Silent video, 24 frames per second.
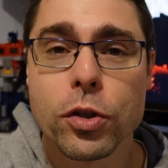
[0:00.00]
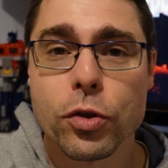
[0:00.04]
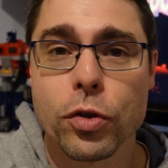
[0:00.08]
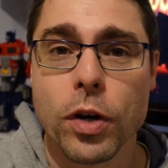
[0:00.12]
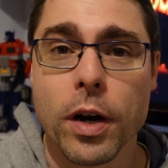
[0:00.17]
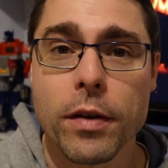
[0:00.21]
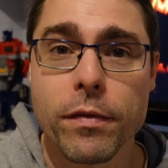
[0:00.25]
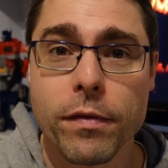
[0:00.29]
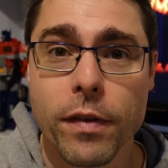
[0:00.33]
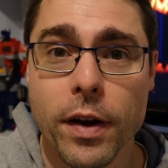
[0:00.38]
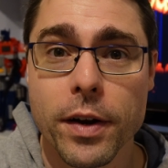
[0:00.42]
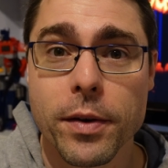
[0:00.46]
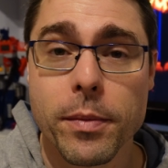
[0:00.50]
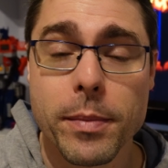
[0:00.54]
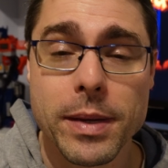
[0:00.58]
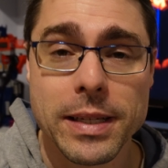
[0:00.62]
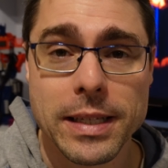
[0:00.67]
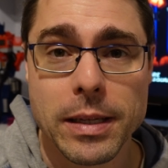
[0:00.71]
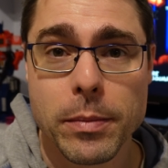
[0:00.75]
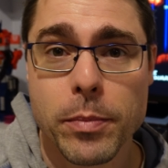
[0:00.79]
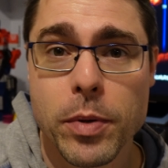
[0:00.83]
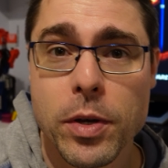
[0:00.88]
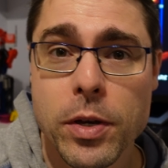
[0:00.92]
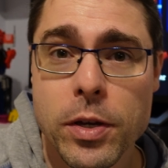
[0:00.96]
try and find a
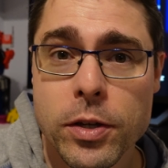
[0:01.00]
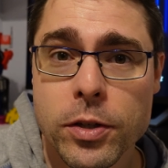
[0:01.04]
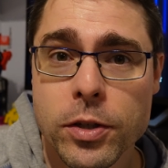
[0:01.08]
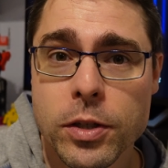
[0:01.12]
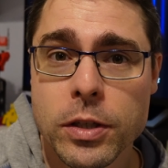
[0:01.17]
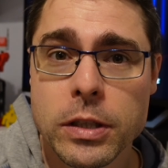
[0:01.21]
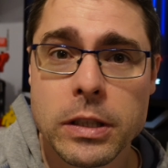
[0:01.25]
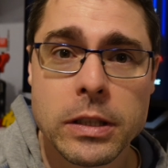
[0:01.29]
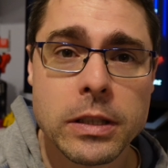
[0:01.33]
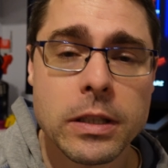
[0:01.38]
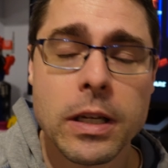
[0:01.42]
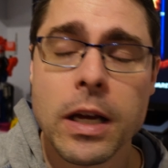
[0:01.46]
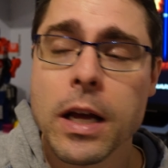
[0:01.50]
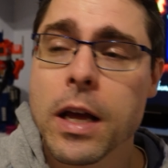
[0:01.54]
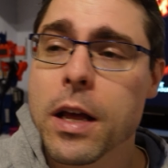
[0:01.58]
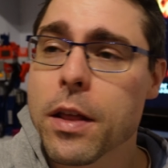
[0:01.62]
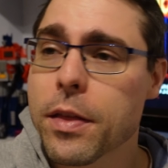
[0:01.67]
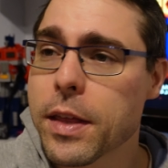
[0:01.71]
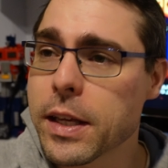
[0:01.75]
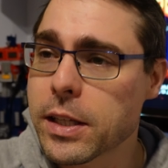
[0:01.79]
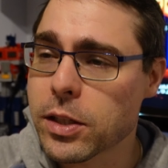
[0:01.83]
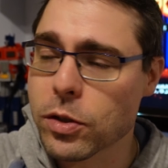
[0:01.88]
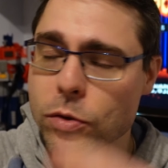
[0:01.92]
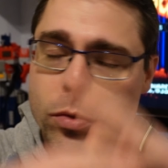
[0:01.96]
missing person.
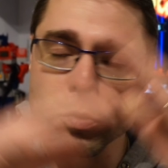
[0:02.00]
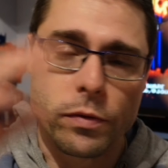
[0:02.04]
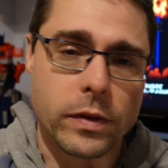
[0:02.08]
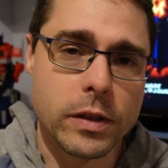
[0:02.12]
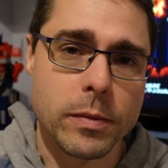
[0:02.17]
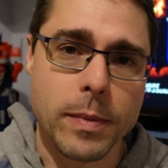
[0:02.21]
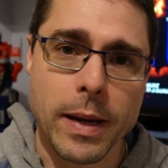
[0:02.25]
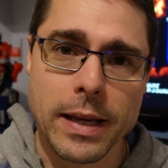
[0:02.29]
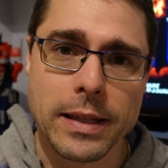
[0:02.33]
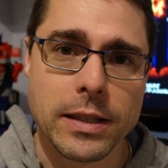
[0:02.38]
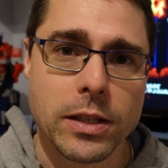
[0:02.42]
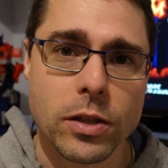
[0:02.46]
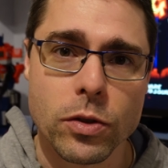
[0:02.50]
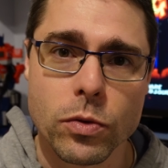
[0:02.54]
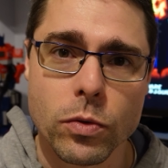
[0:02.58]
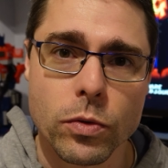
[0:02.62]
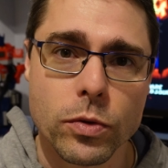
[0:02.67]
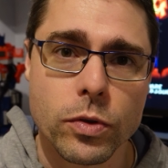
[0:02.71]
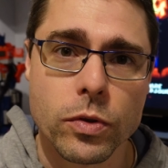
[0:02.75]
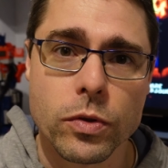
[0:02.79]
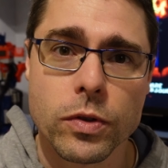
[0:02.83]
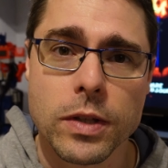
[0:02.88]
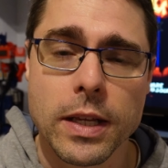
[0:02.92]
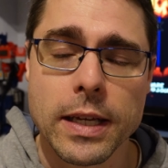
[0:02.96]
This sort of expands into
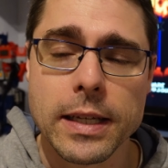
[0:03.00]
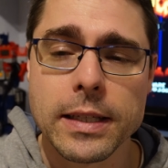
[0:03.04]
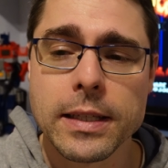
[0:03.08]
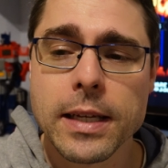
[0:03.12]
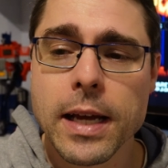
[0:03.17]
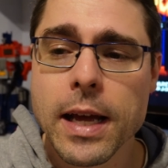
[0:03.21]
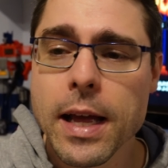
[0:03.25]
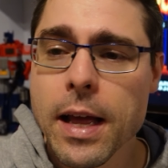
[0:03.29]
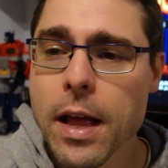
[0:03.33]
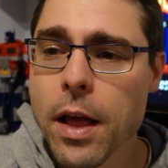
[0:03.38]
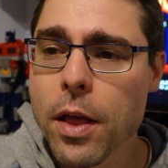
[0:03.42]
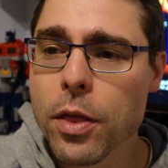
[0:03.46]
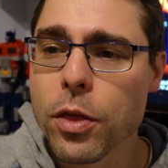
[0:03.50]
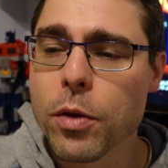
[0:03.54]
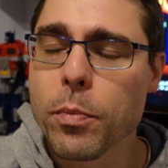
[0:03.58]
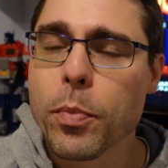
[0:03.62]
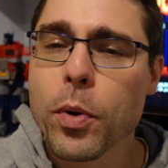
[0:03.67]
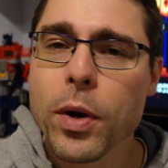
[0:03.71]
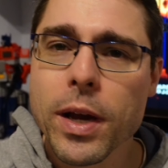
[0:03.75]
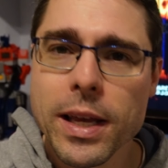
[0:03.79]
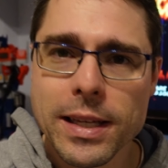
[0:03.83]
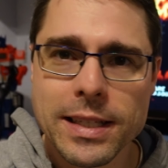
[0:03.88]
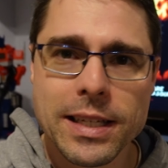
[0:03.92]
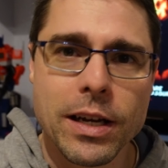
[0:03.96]
all sorts of things. The
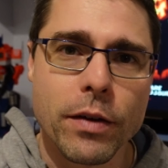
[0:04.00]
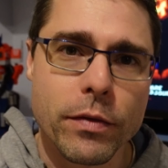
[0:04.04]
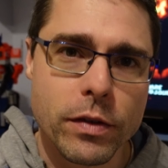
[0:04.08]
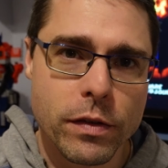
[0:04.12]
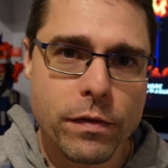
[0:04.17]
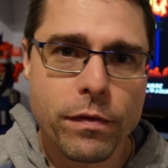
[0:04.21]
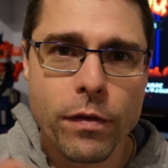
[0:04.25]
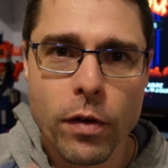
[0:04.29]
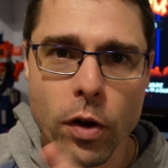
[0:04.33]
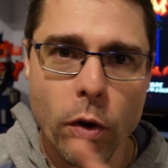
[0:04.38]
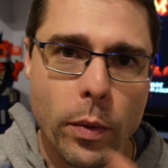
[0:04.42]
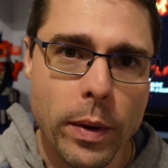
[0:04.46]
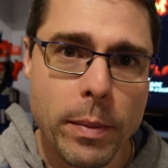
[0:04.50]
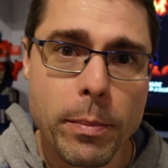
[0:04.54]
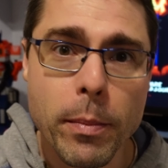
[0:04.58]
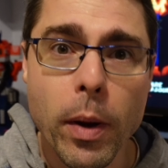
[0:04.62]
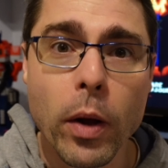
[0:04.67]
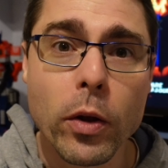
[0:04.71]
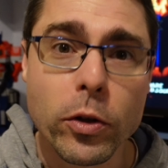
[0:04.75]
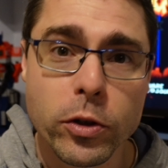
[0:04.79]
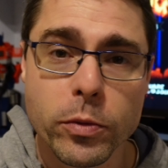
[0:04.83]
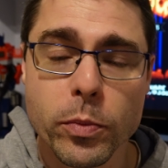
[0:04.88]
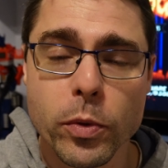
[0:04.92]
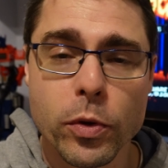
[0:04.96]
book itself is following
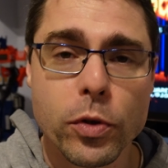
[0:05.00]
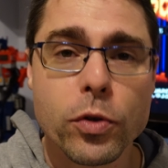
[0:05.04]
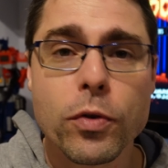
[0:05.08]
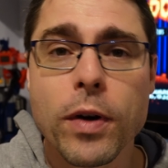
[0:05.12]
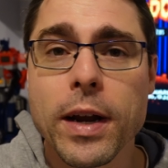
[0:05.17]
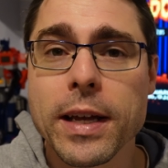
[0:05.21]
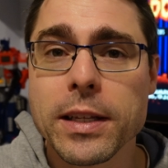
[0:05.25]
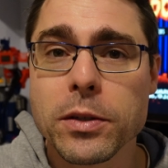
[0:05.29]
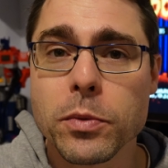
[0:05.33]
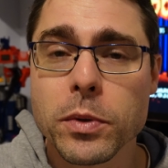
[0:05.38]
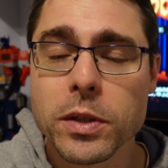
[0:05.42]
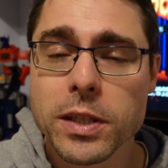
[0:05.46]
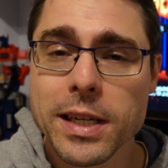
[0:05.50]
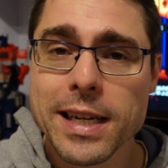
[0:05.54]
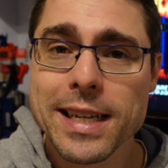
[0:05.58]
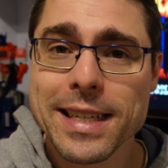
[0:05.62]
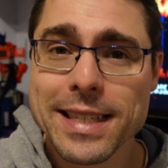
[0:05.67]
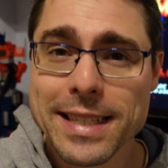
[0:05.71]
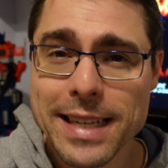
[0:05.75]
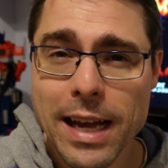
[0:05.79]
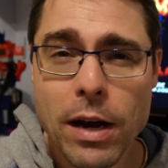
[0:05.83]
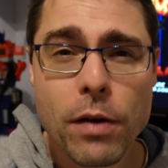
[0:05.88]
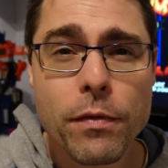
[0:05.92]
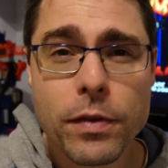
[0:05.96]
multiple threads, which in
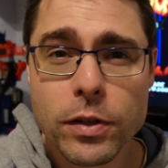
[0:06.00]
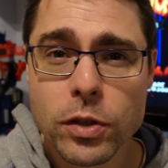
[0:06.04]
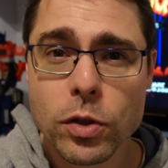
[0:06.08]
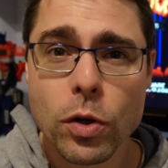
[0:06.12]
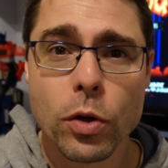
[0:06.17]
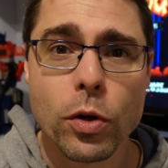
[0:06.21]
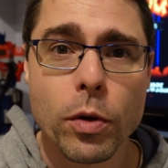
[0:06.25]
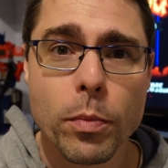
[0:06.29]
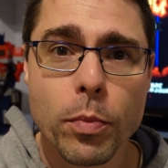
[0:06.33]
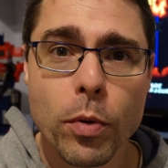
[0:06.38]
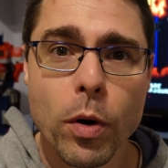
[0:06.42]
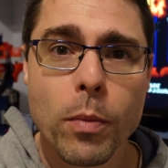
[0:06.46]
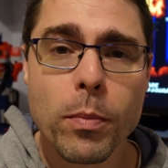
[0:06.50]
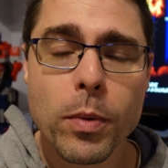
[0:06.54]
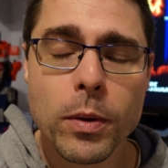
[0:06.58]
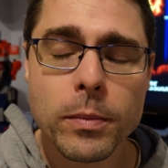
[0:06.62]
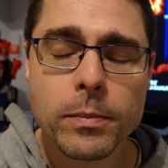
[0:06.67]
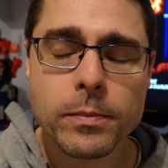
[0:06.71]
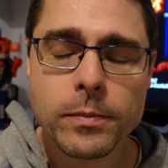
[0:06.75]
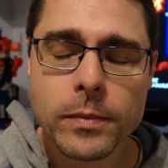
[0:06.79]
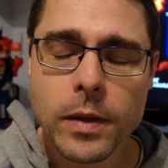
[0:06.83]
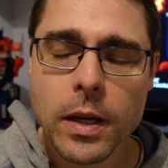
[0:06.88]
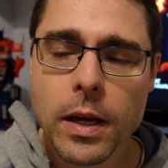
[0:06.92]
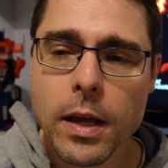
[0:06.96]
itself is not a
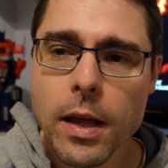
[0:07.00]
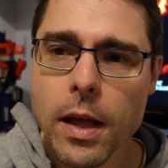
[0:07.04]
problem.